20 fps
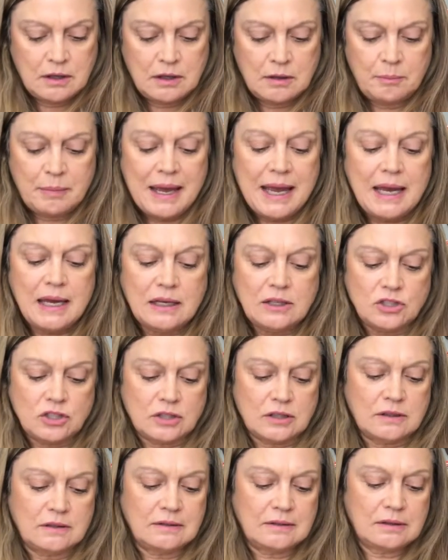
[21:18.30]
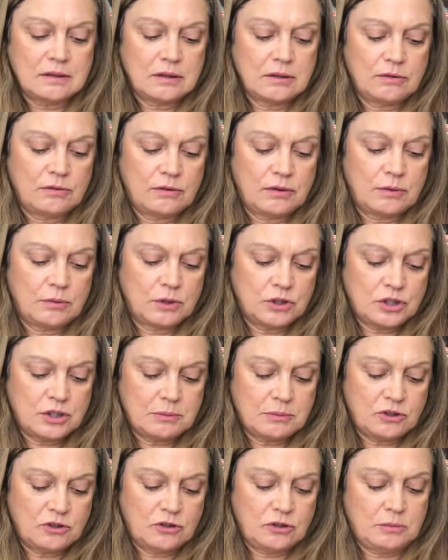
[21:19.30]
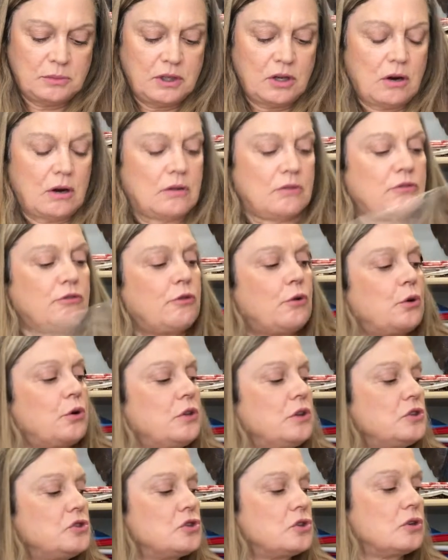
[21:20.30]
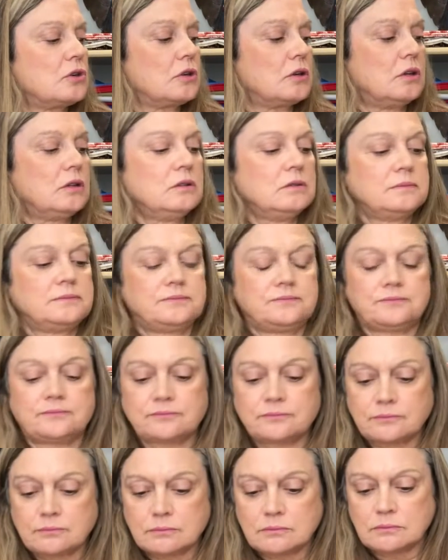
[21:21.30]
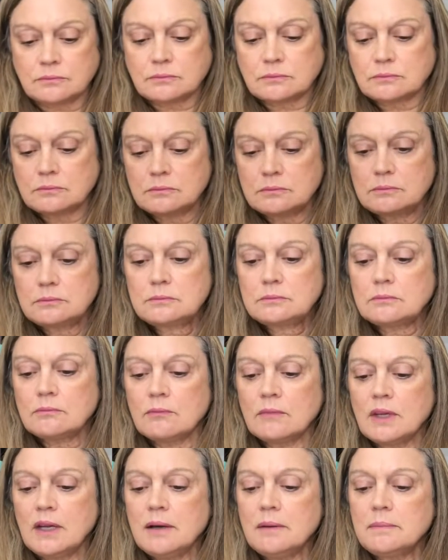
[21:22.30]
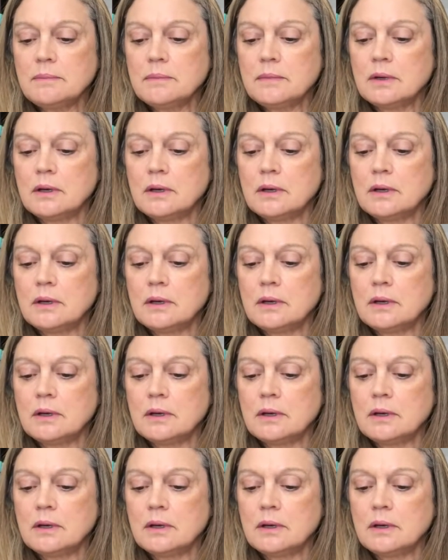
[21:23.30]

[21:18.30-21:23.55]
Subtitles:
pages, which I'm assuming are for the journal. Yep.